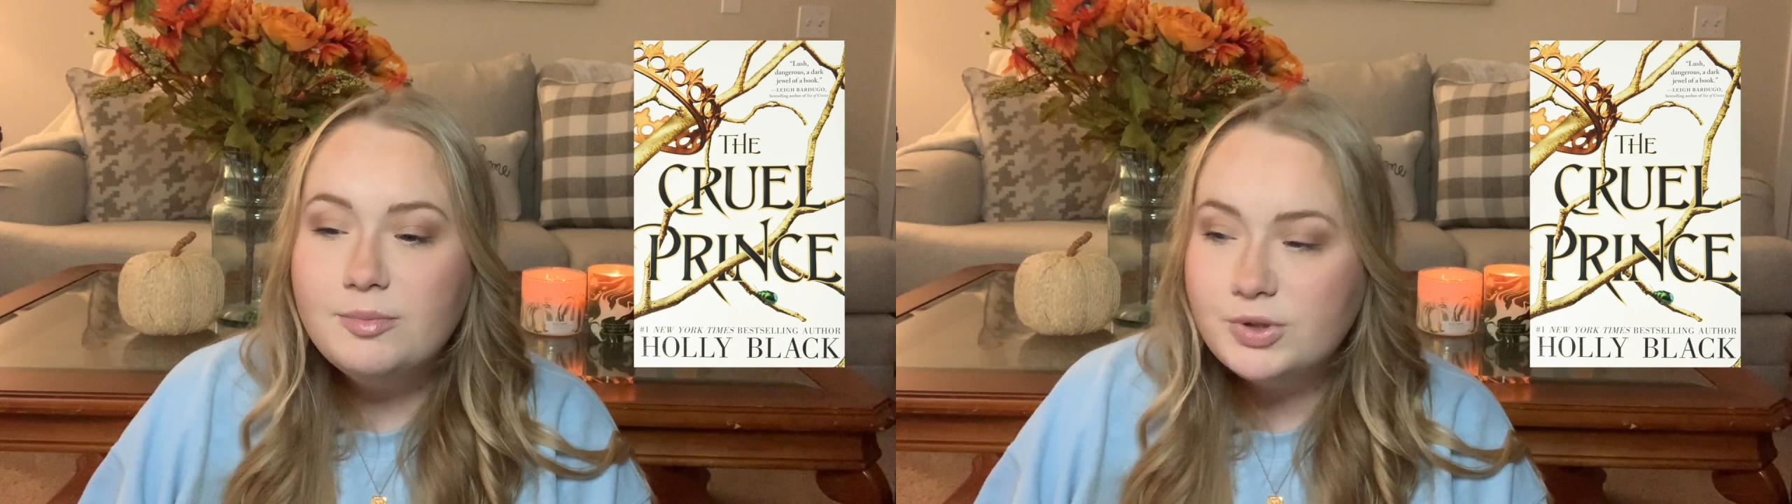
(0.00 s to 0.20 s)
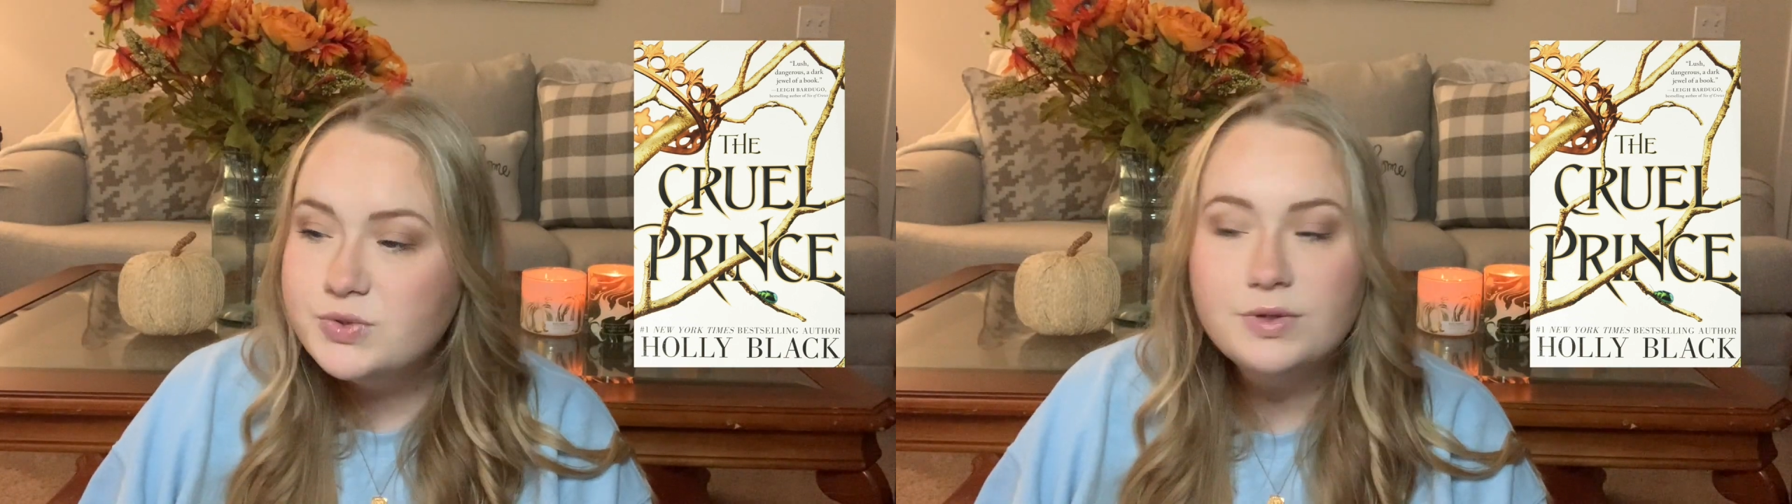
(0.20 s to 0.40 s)

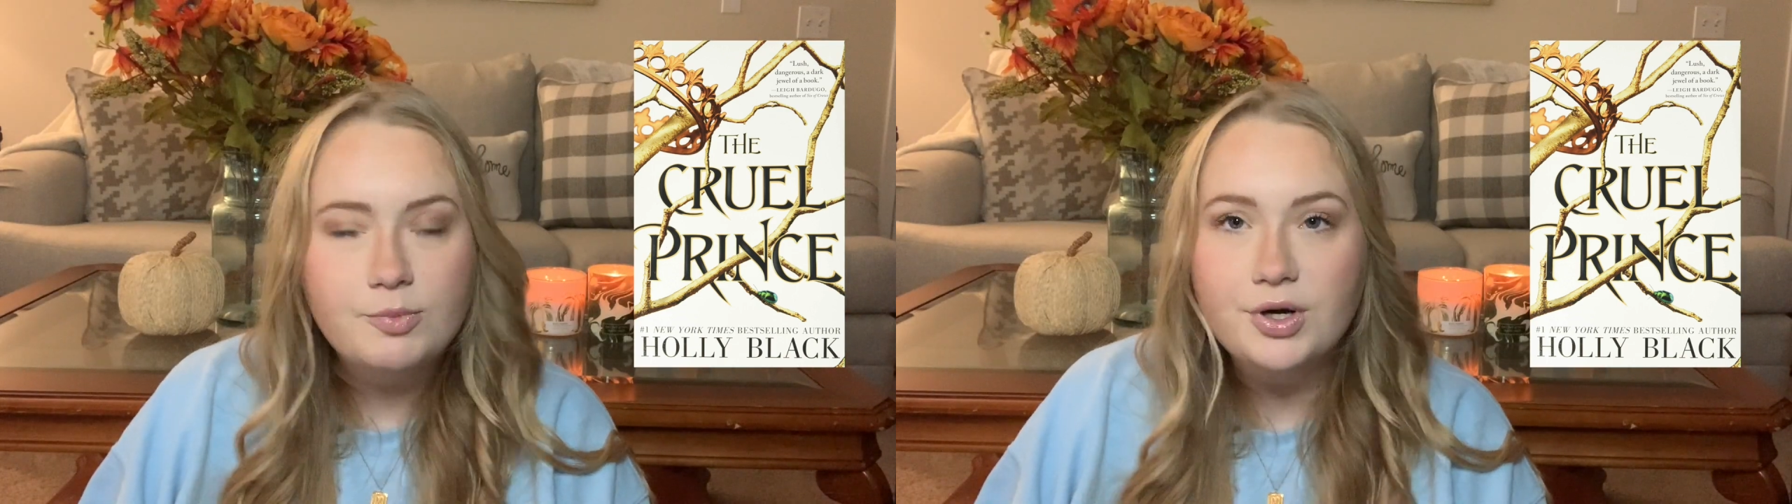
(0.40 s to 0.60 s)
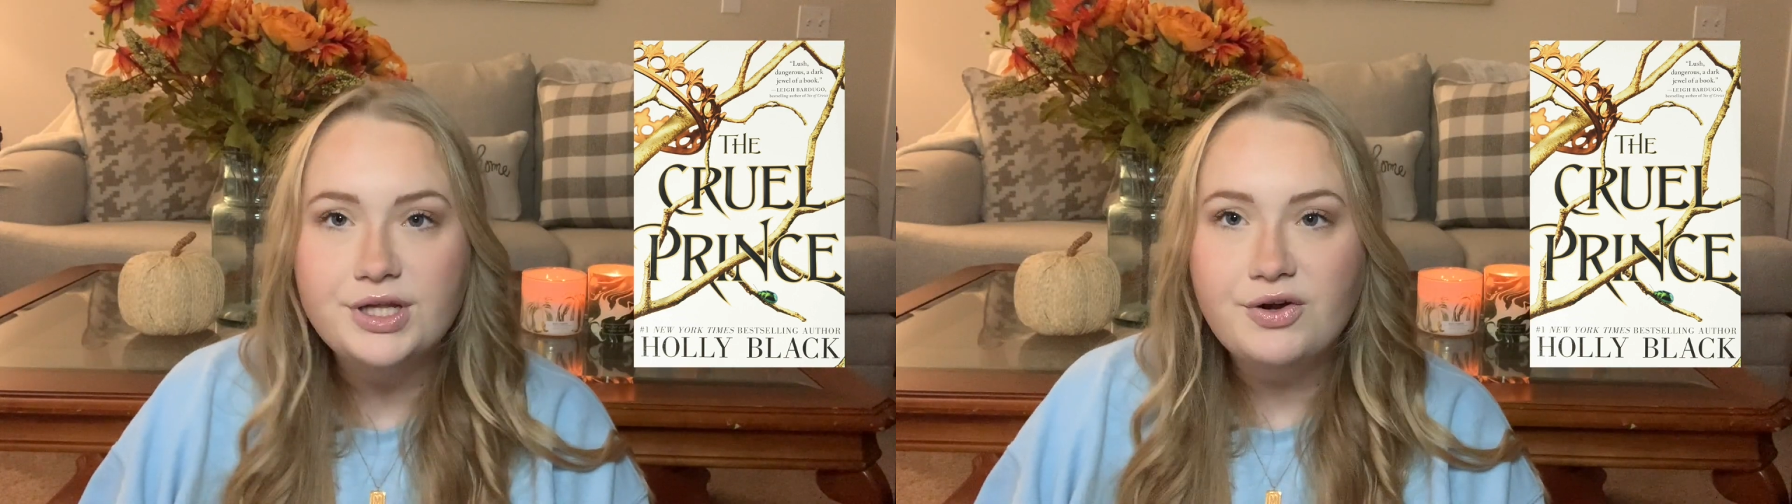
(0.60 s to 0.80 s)
books with
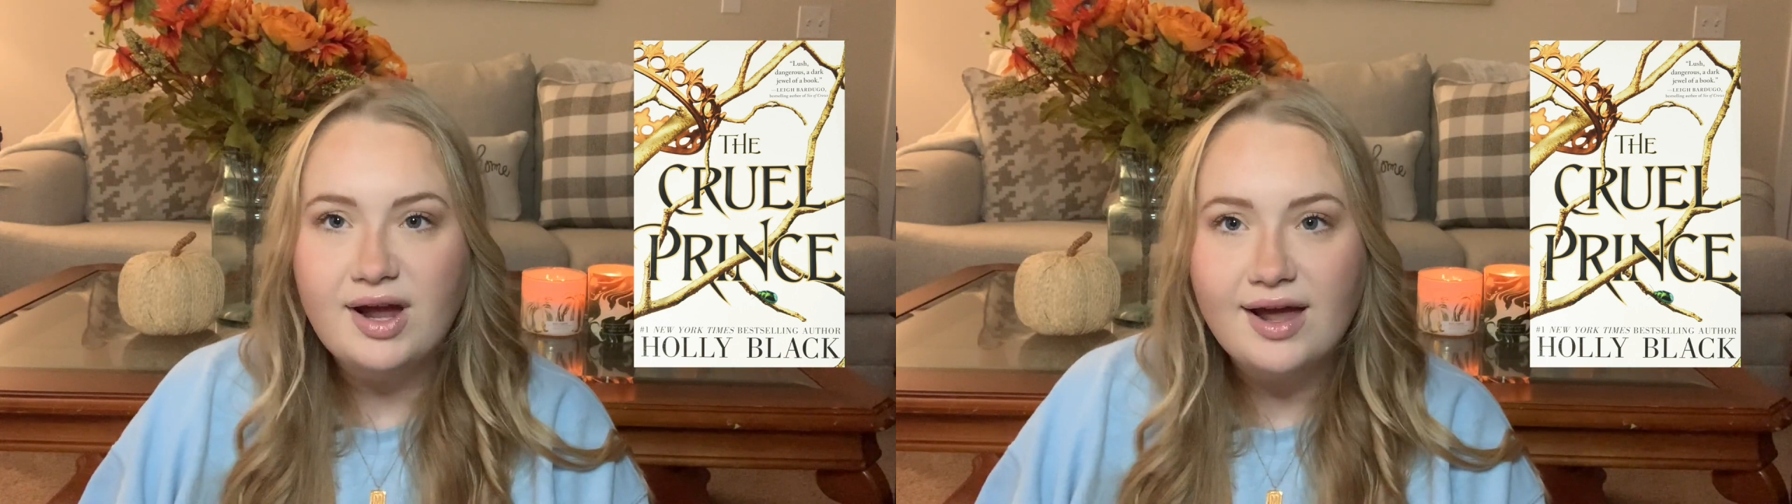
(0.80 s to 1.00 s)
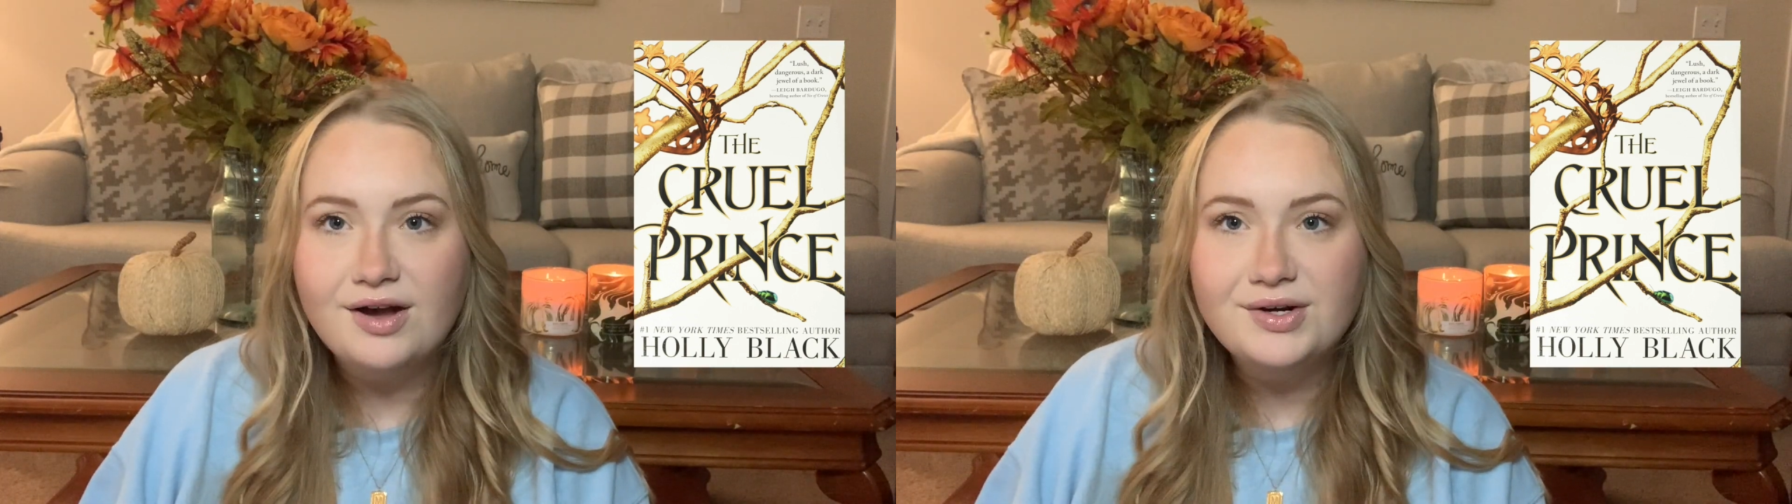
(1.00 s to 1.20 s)
morally gray
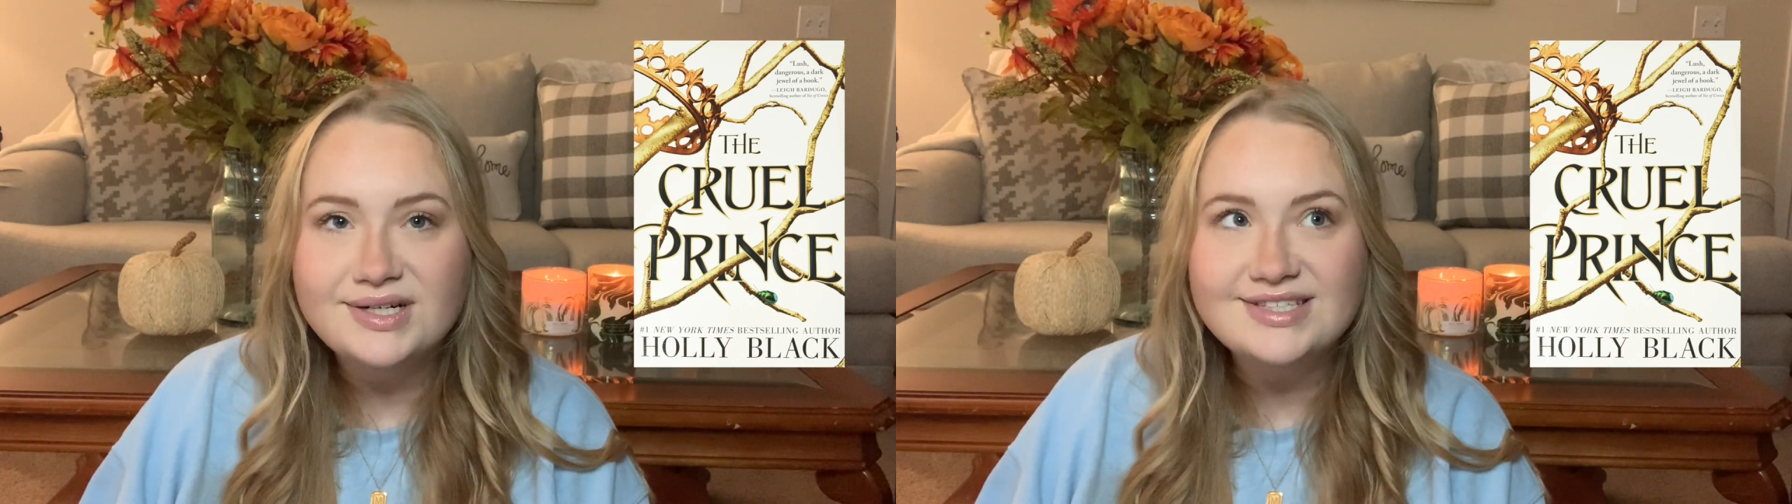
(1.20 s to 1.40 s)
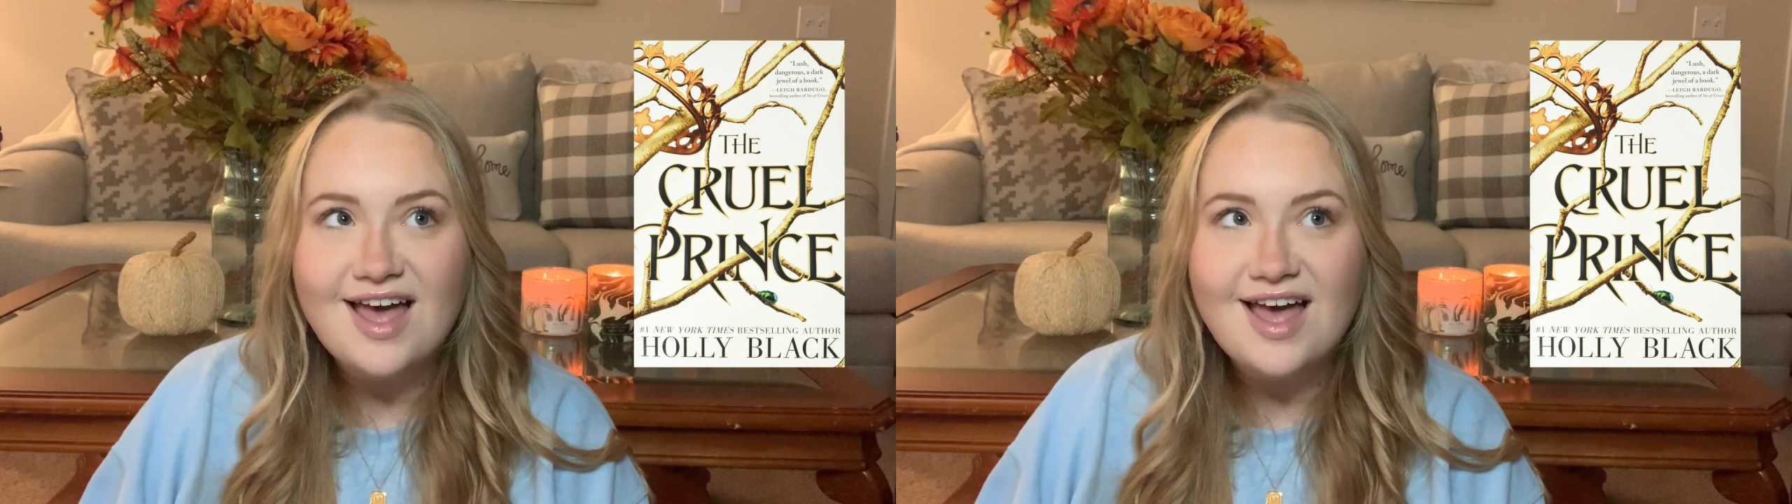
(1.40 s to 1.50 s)
characters,